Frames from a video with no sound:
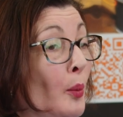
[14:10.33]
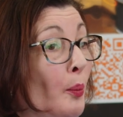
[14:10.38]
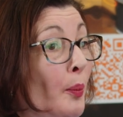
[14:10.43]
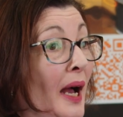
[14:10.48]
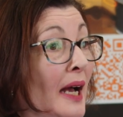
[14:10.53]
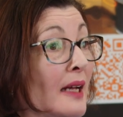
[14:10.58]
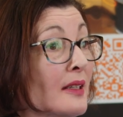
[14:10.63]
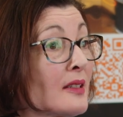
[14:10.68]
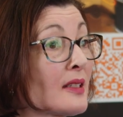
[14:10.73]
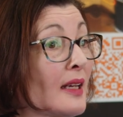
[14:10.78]

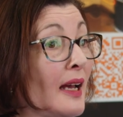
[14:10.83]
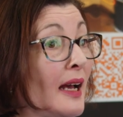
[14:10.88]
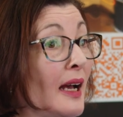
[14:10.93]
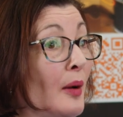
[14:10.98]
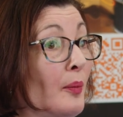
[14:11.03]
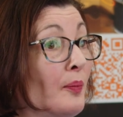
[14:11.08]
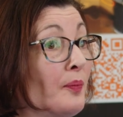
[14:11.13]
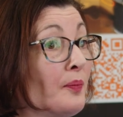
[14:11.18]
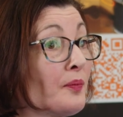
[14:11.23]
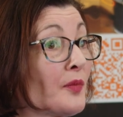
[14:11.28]
but,
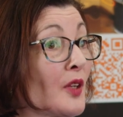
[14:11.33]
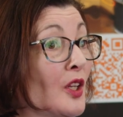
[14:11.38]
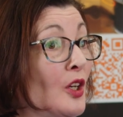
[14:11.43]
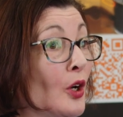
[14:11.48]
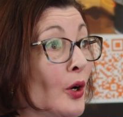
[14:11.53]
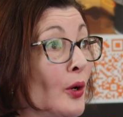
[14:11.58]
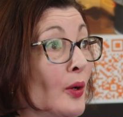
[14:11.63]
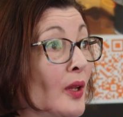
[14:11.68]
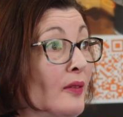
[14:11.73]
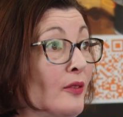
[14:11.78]
you
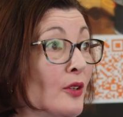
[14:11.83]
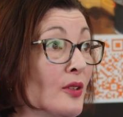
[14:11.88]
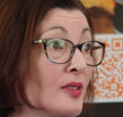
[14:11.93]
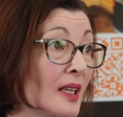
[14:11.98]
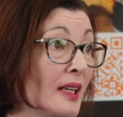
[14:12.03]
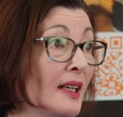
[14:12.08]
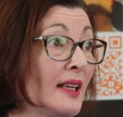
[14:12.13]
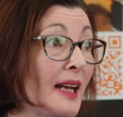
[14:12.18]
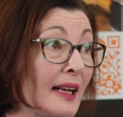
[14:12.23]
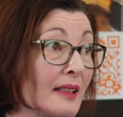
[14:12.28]
know, if you
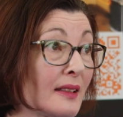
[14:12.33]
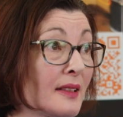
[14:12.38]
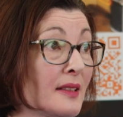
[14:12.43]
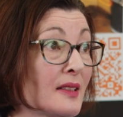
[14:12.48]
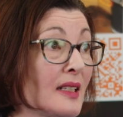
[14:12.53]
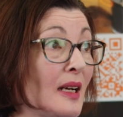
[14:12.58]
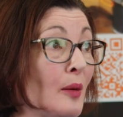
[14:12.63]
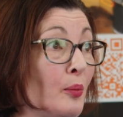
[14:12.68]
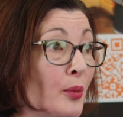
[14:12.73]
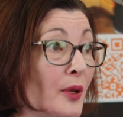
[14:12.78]
set an
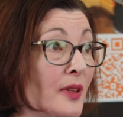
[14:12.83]
analyst up